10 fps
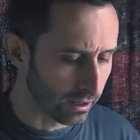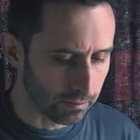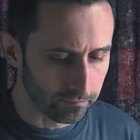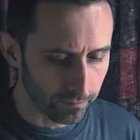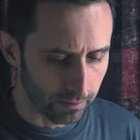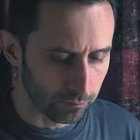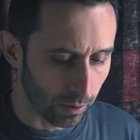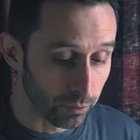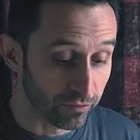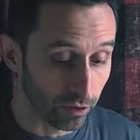I, I,
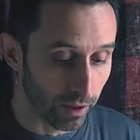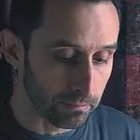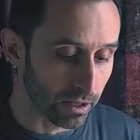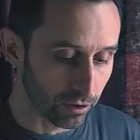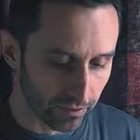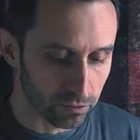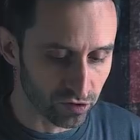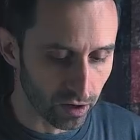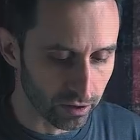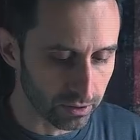I would feel a lot better if I
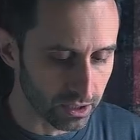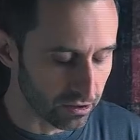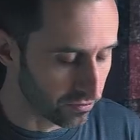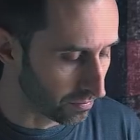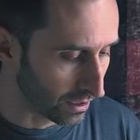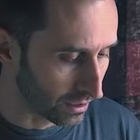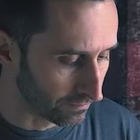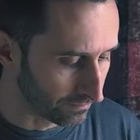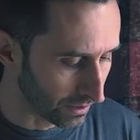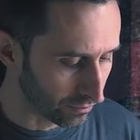was soldering these, but
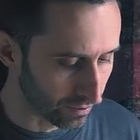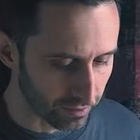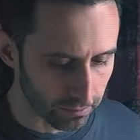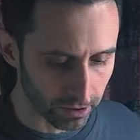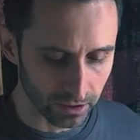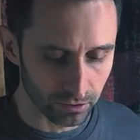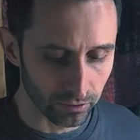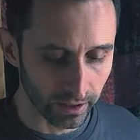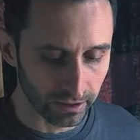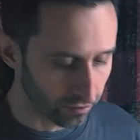I, I don't have the ability to
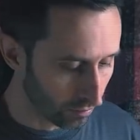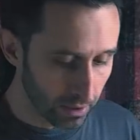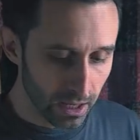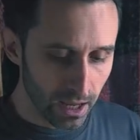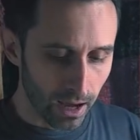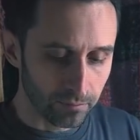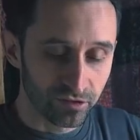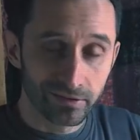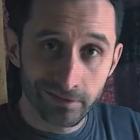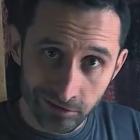do that. So I'm
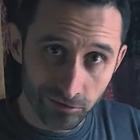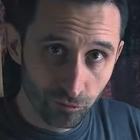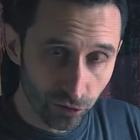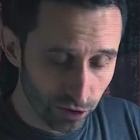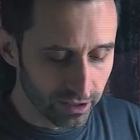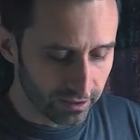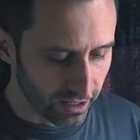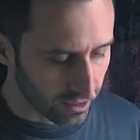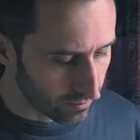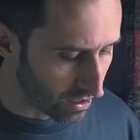just really
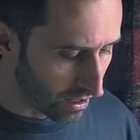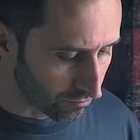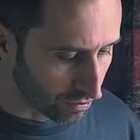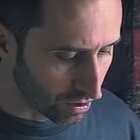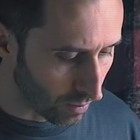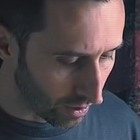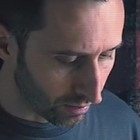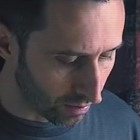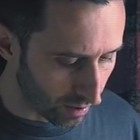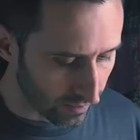tightening them down really
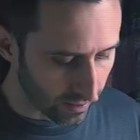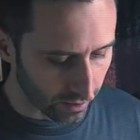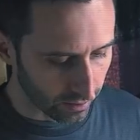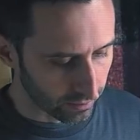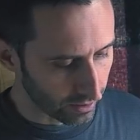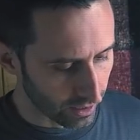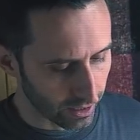well on there.